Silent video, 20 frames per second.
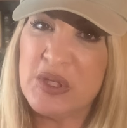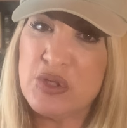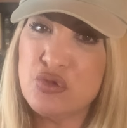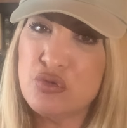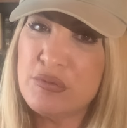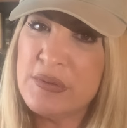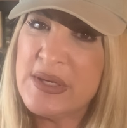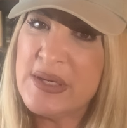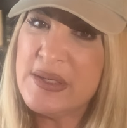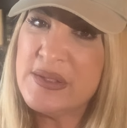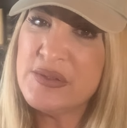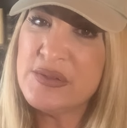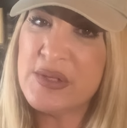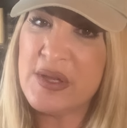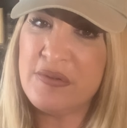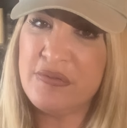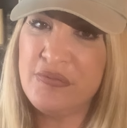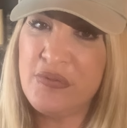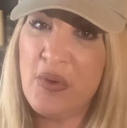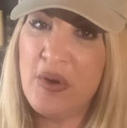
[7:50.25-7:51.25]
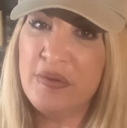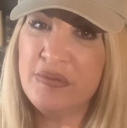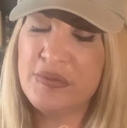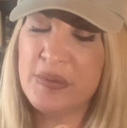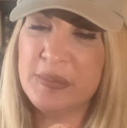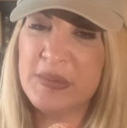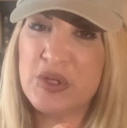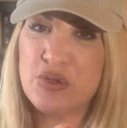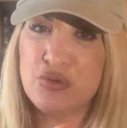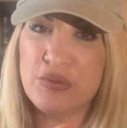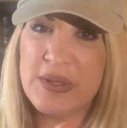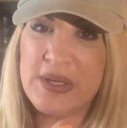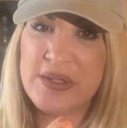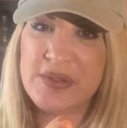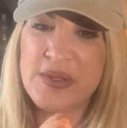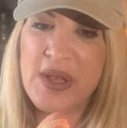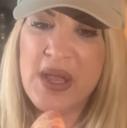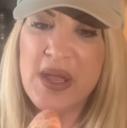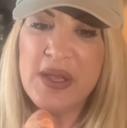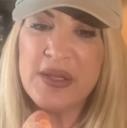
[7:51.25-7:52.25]
the trees and fall from the
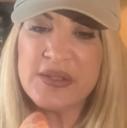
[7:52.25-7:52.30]
trees,